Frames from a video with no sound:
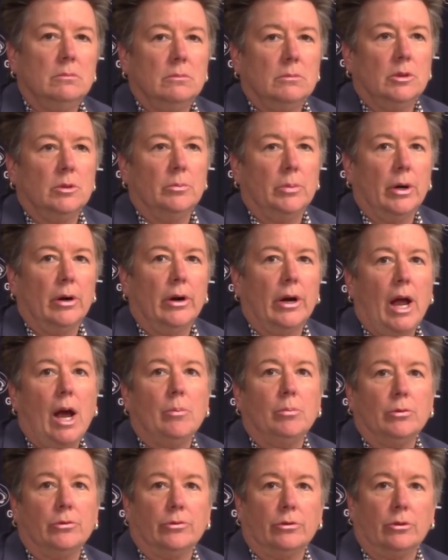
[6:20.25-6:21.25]
comparing
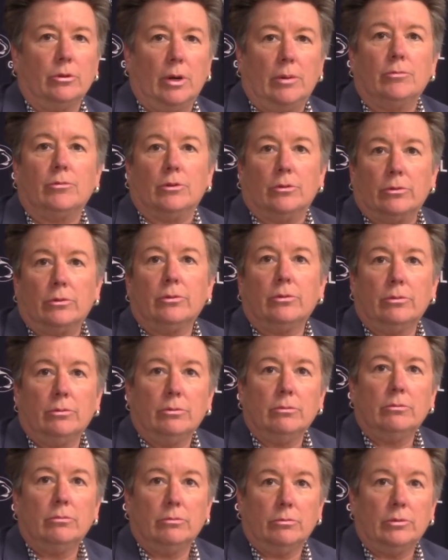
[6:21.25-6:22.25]
apples to grapefruits
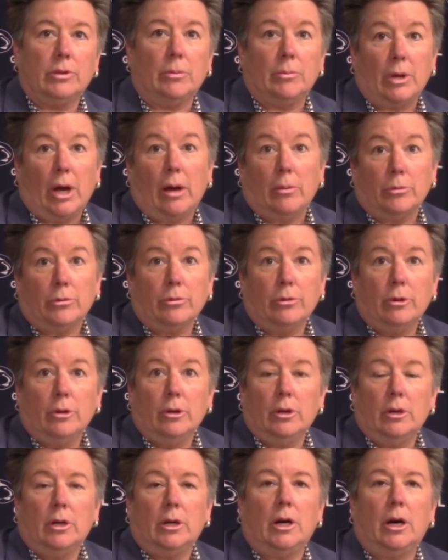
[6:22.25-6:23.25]
sometimes.
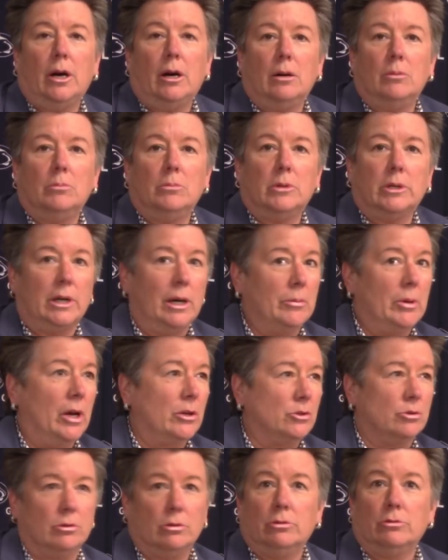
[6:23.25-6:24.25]
And I'm
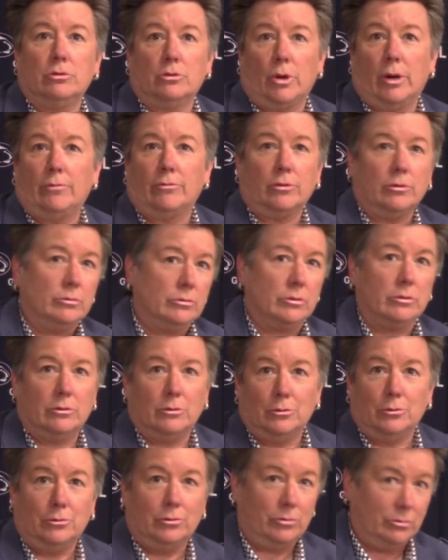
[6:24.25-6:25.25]
not sure whose grapefruits
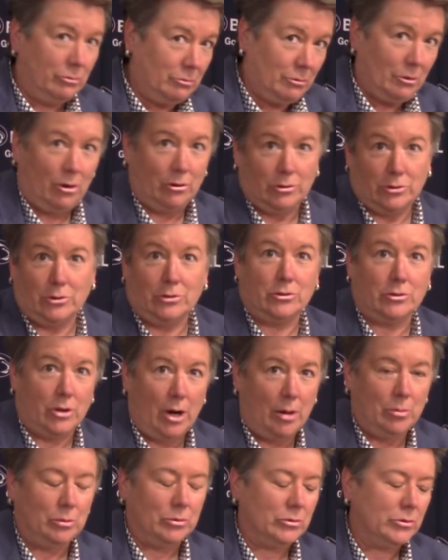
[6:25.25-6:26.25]
and whose oranges
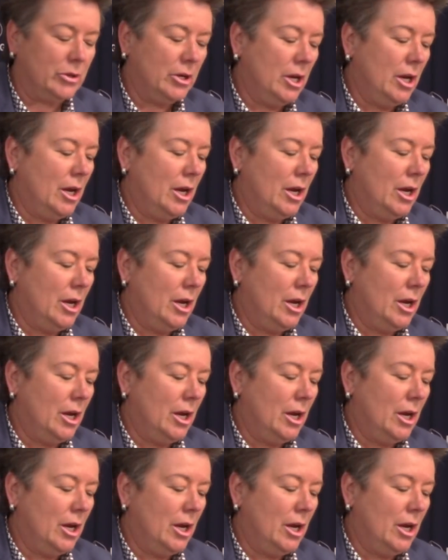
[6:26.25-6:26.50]
or apples.